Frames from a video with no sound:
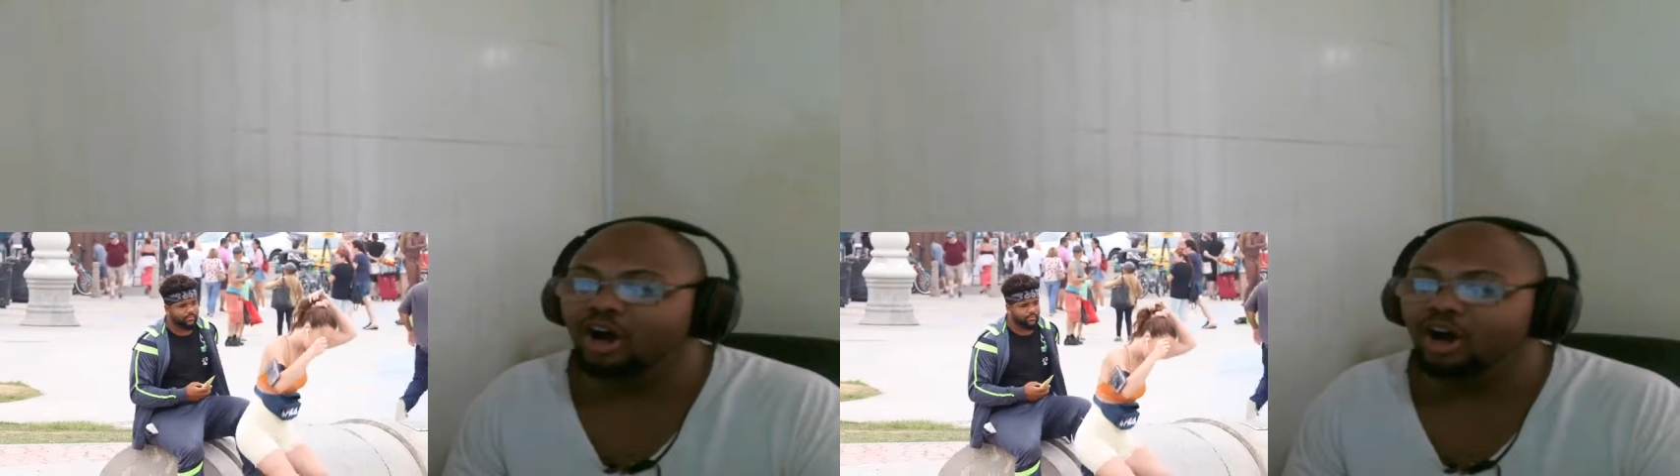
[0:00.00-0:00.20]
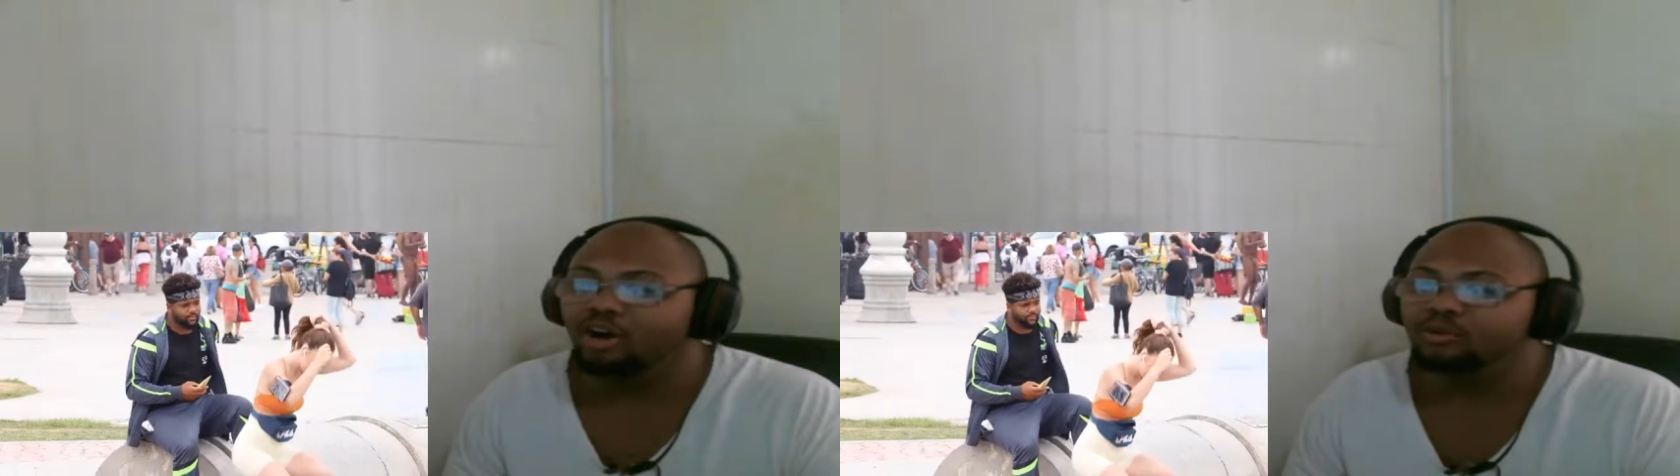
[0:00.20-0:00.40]

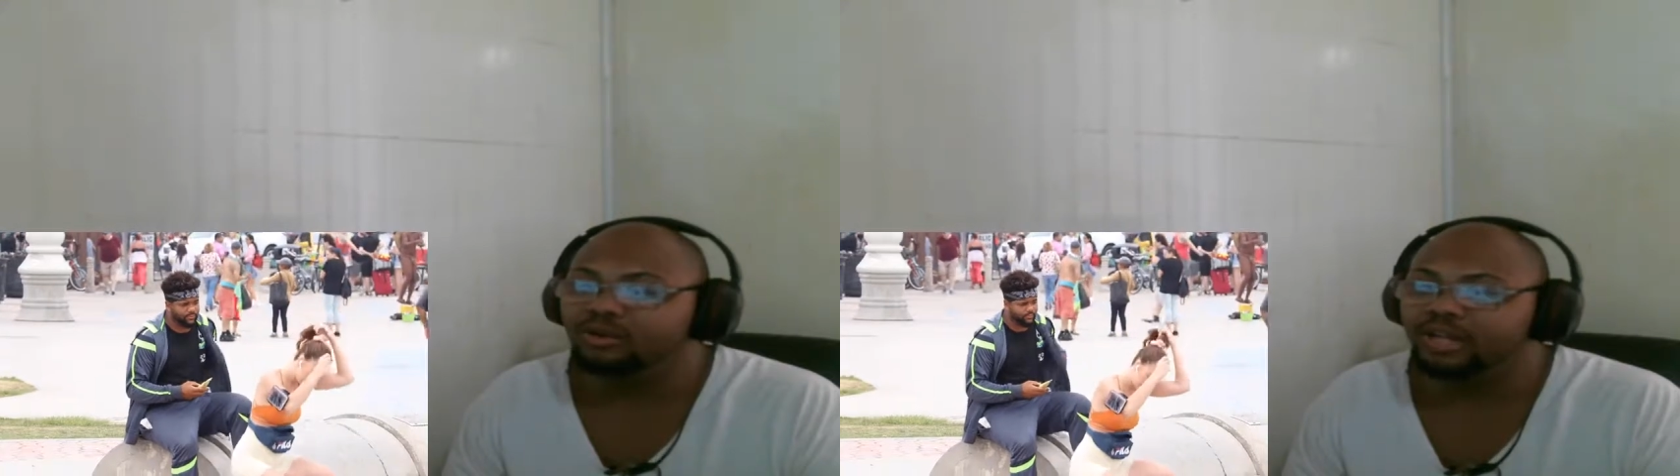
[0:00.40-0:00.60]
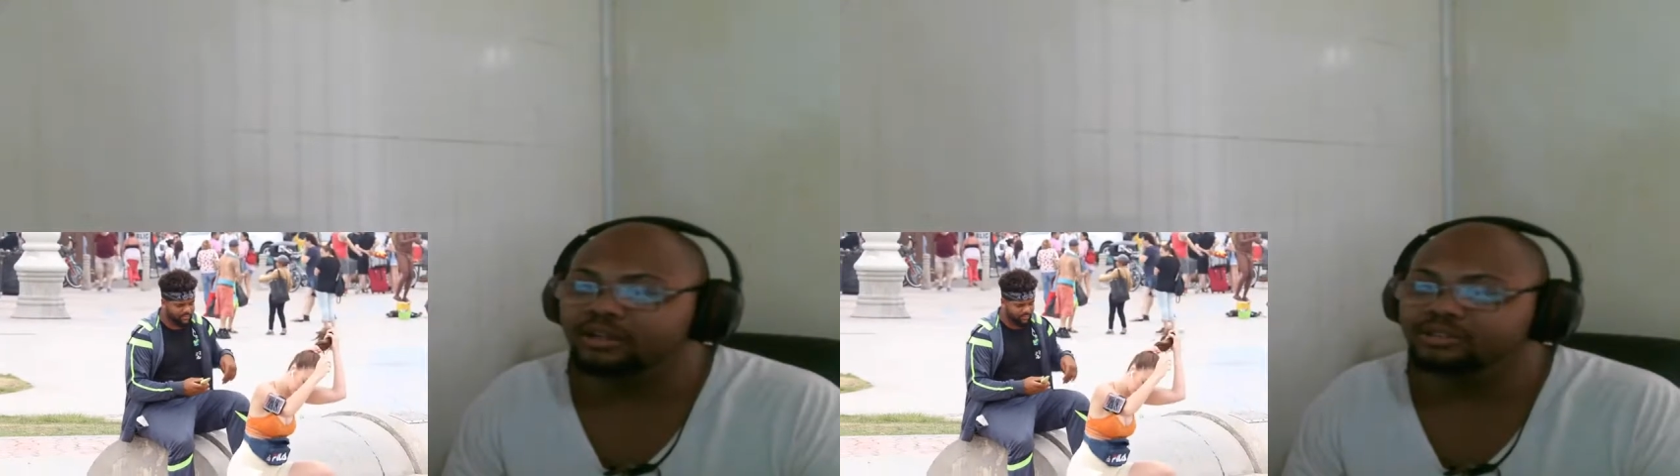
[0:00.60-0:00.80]

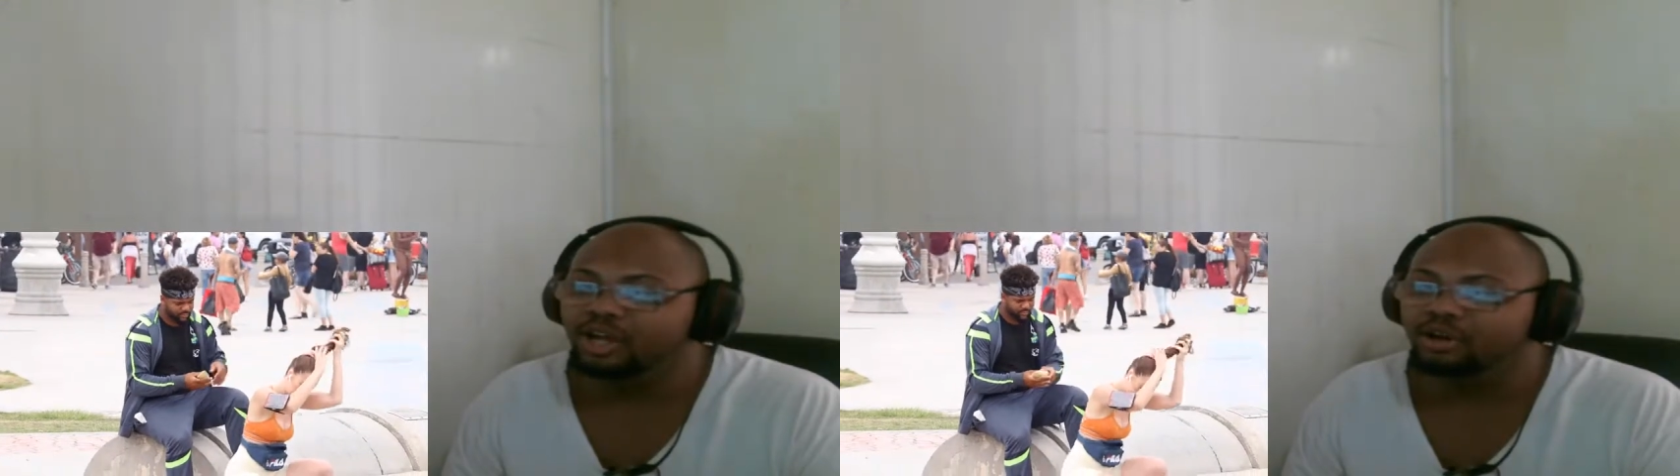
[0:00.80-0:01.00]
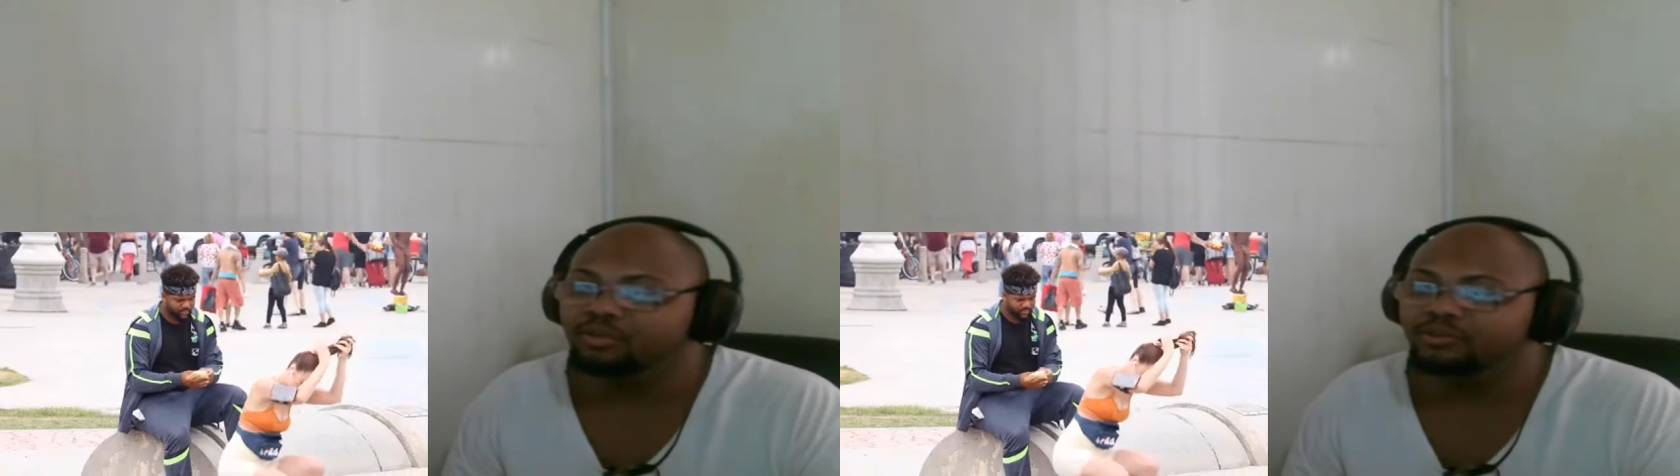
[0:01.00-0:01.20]
awkward. Like it was
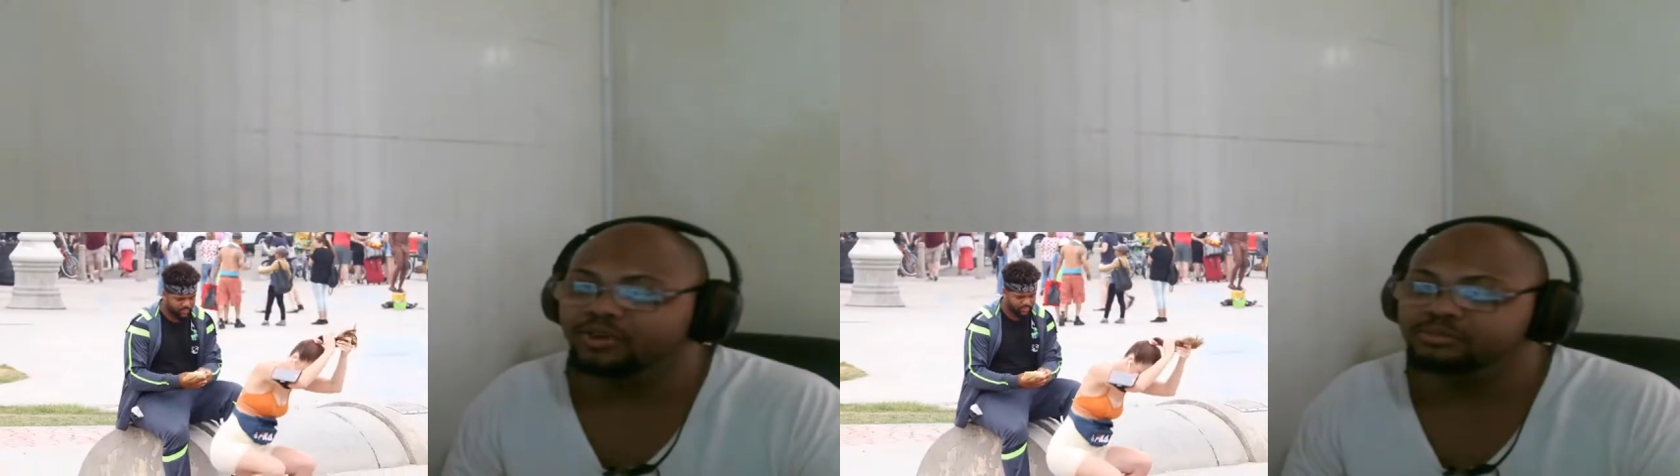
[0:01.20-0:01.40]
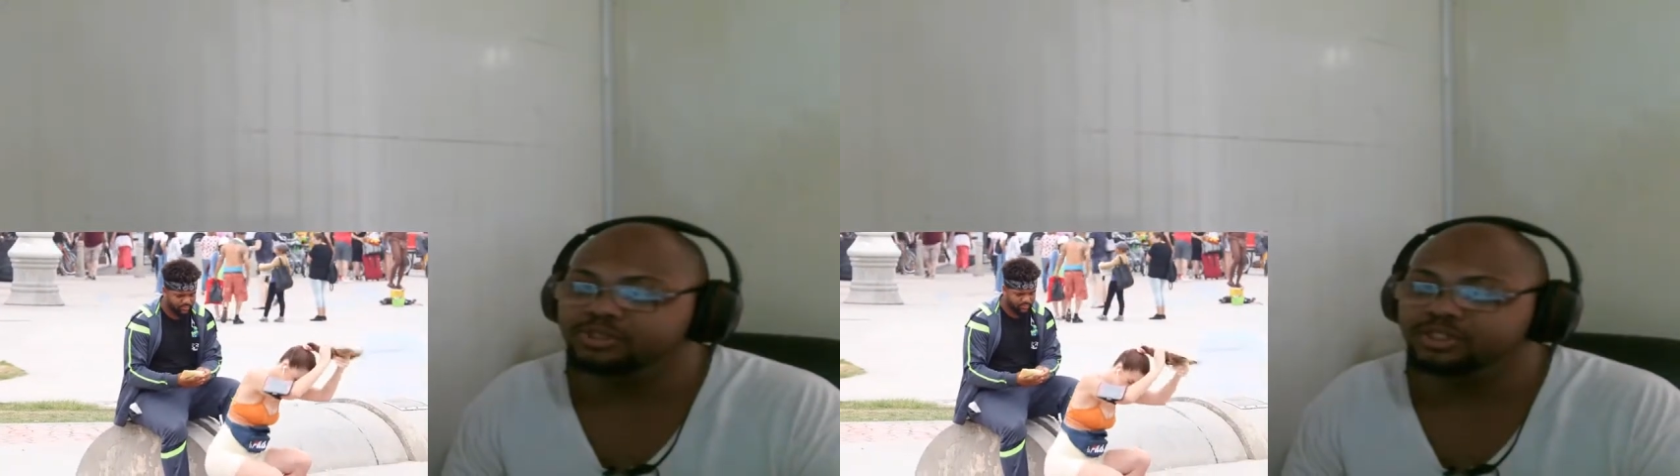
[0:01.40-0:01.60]
awkward
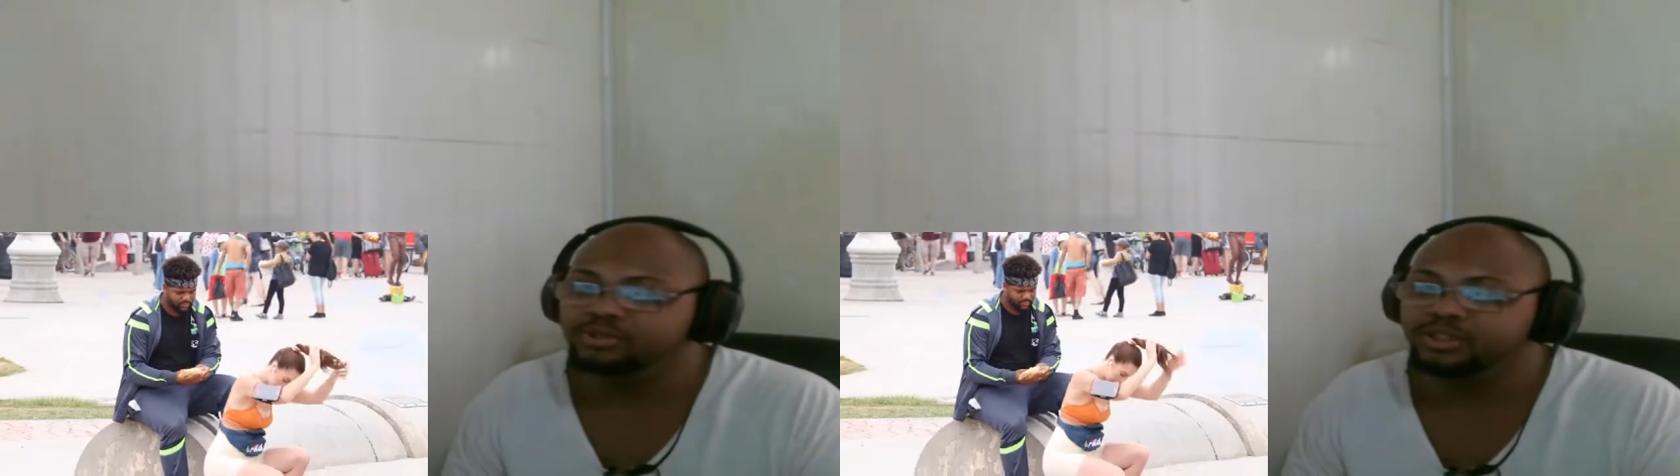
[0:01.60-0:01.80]
for him Sorry.